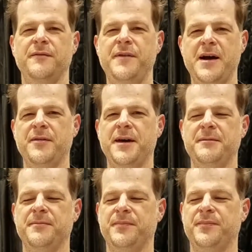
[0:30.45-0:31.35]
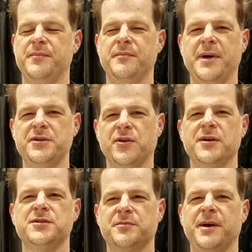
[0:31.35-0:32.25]
found that my
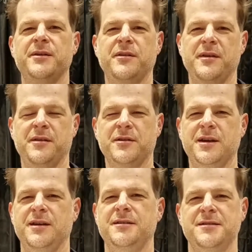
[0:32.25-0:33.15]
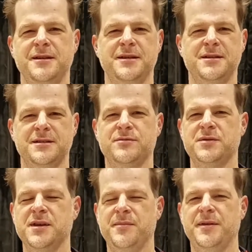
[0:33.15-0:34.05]
drawings looked better than the other kids, and it just
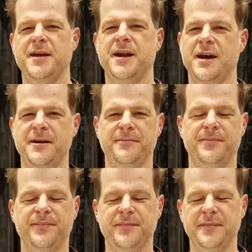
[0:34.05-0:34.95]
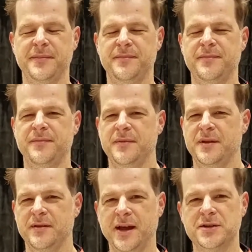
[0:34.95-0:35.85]
was something that I
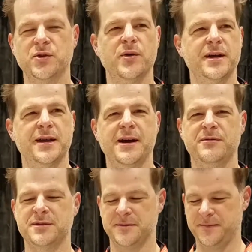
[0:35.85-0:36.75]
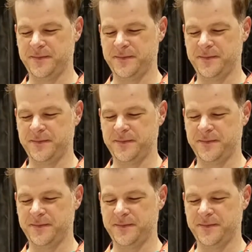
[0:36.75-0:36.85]
liked doing, and I was,